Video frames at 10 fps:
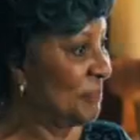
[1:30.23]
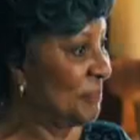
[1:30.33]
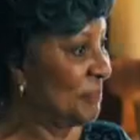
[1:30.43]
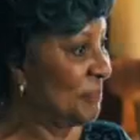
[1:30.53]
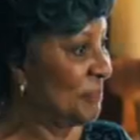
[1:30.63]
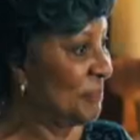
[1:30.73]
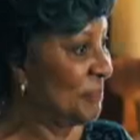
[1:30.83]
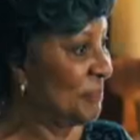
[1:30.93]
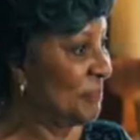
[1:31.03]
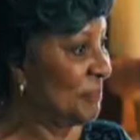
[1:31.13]

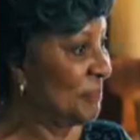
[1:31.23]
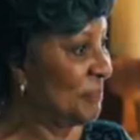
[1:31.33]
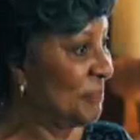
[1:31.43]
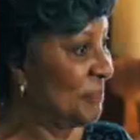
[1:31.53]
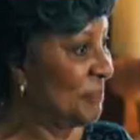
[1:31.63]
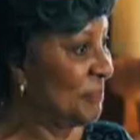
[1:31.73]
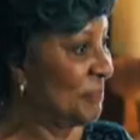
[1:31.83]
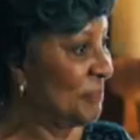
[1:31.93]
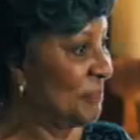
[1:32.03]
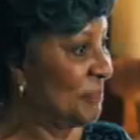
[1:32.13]

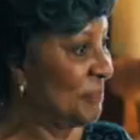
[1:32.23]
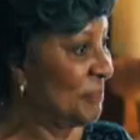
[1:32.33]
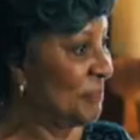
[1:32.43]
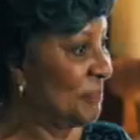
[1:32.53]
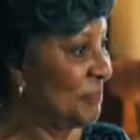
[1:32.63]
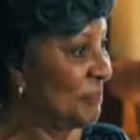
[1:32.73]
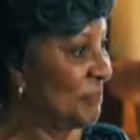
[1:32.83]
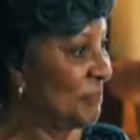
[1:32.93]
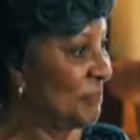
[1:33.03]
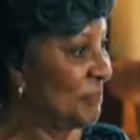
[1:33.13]

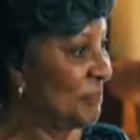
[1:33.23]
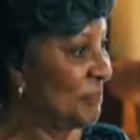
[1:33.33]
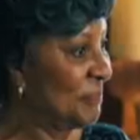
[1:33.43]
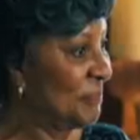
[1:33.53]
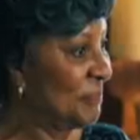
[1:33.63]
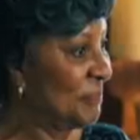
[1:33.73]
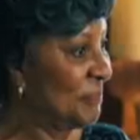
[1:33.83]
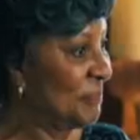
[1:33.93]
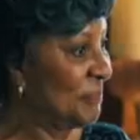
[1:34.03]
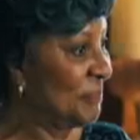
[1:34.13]

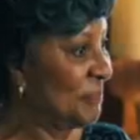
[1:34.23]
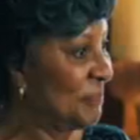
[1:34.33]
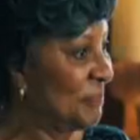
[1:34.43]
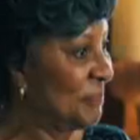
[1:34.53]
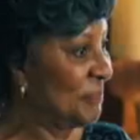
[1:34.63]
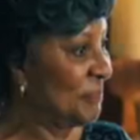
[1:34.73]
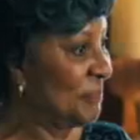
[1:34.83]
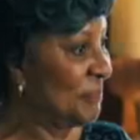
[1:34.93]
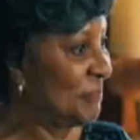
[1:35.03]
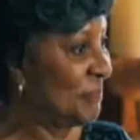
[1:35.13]

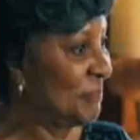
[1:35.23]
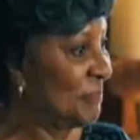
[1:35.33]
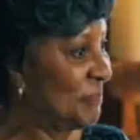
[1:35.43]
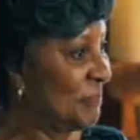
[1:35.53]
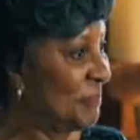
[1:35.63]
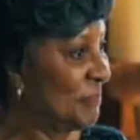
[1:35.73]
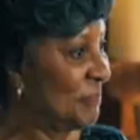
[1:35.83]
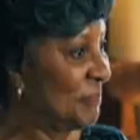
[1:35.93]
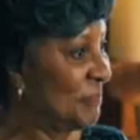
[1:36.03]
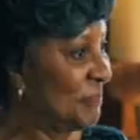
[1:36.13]

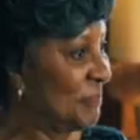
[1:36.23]
(not speaking)